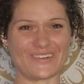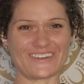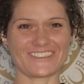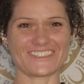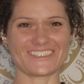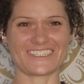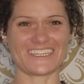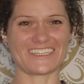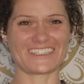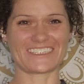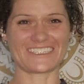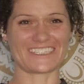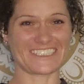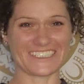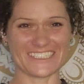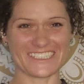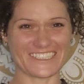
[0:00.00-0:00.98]
works together.
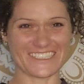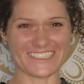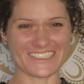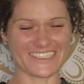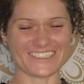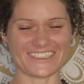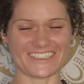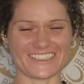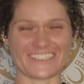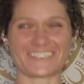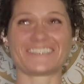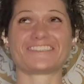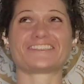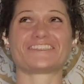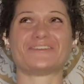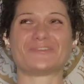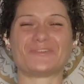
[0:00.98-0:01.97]
It is just
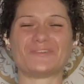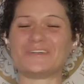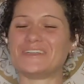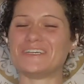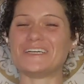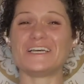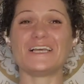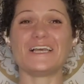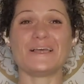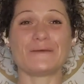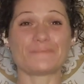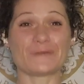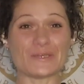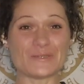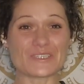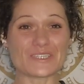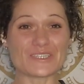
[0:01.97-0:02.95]
so cool. But
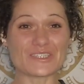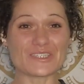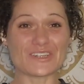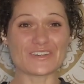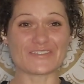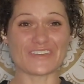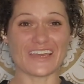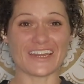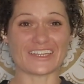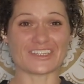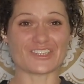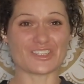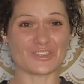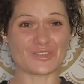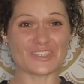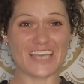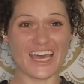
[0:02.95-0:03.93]
use this to your advantage.
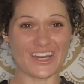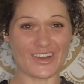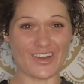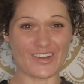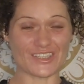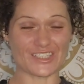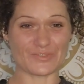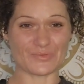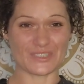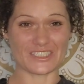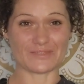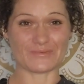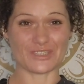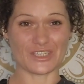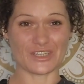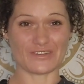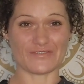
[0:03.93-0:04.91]
Use that knowledge and wisdom
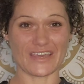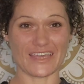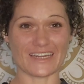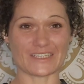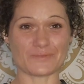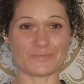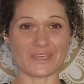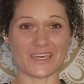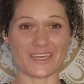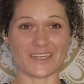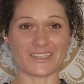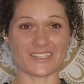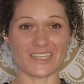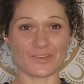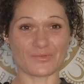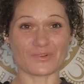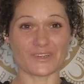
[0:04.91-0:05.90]
to your advantage, because
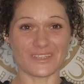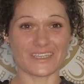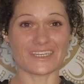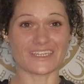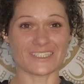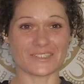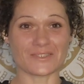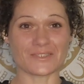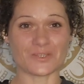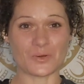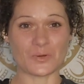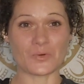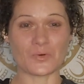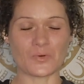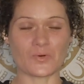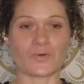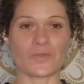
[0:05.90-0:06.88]
it really is so
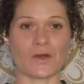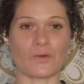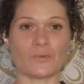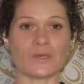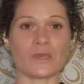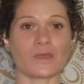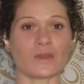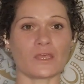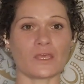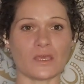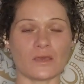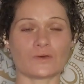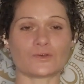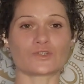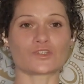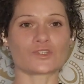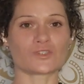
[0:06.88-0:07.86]
cool that we can heal
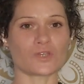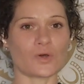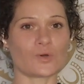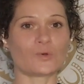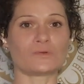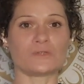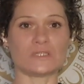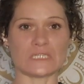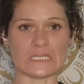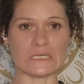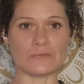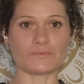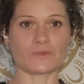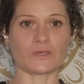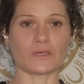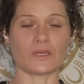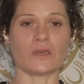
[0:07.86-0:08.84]
so
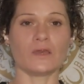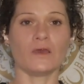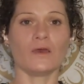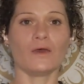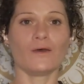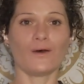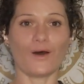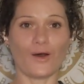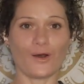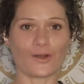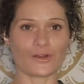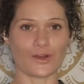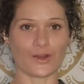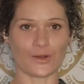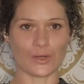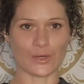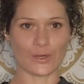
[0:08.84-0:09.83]
deeply on
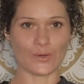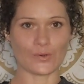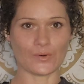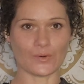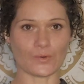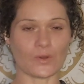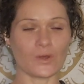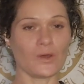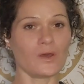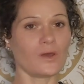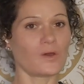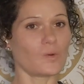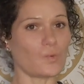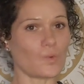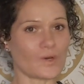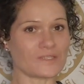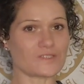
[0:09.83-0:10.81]
our own
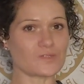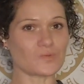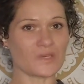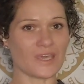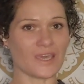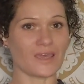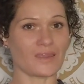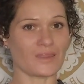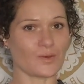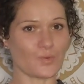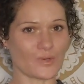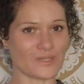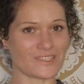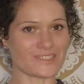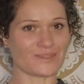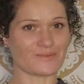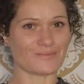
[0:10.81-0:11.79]
once we gain the
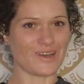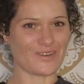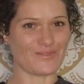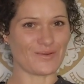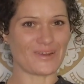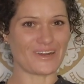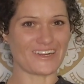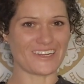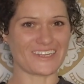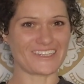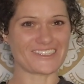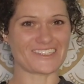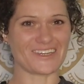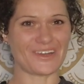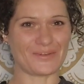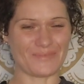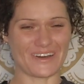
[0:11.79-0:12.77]
wisdom of what it is
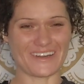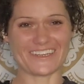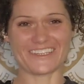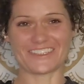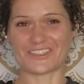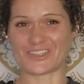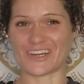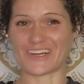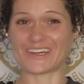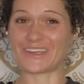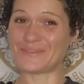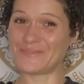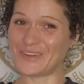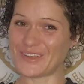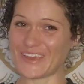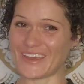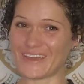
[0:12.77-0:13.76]
our body is trying to
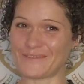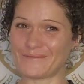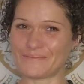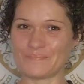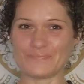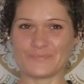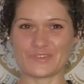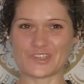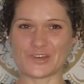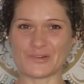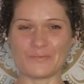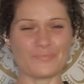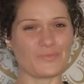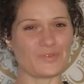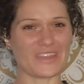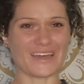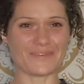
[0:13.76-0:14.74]
communicate. So
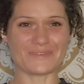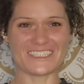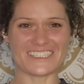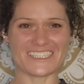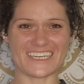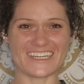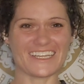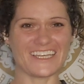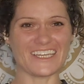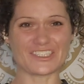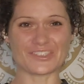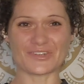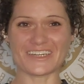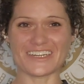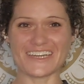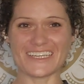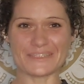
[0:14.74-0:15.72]
with that being said,
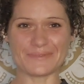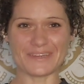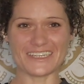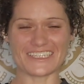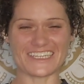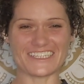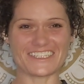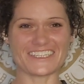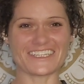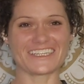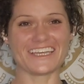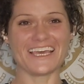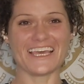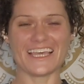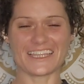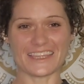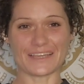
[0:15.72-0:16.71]
enjoy today's meditation.
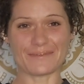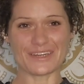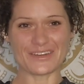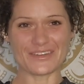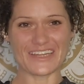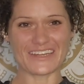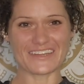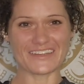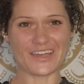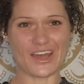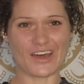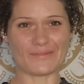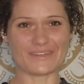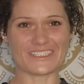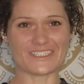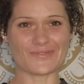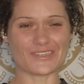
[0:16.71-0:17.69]
Let me know down in the
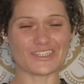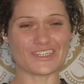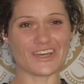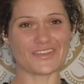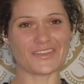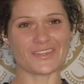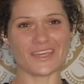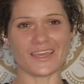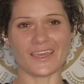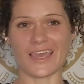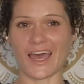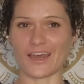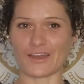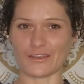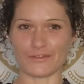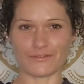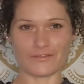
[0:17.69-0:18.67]
comments what y'all think,
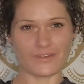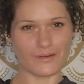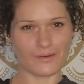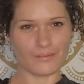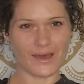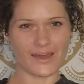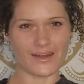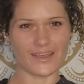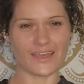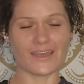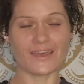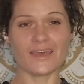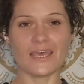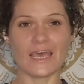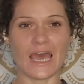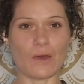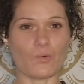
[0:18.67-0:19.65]
how you feel about it.
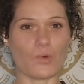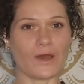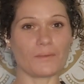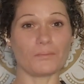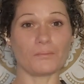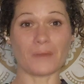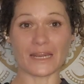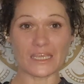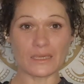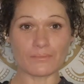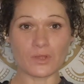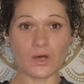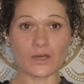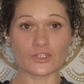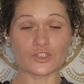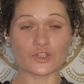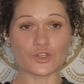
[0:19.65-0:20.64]
What money
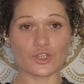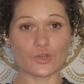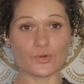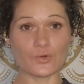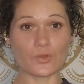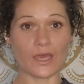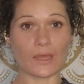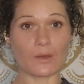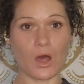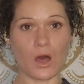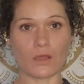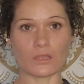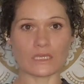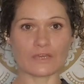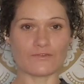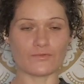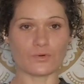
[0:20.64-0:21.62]
blocks are you like
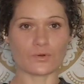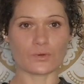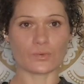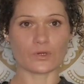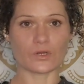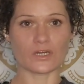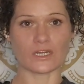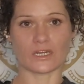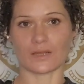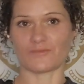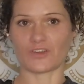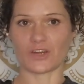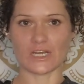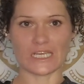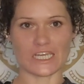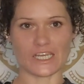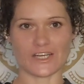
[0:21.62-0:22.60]
calling forward? And I'm
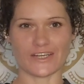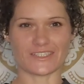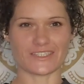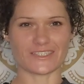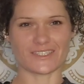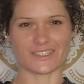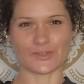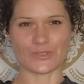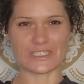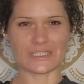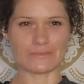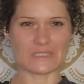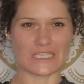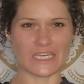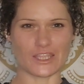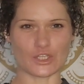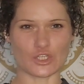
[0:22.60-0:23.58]
very curious, because it always seems
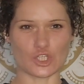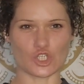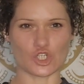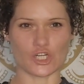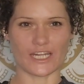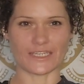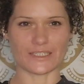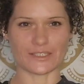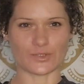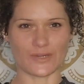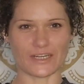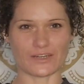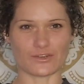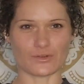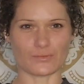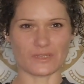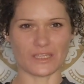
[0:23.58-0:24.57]
like there's trends, right?
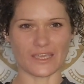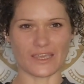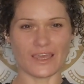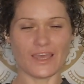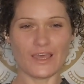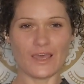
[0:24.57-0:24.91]
It'll be like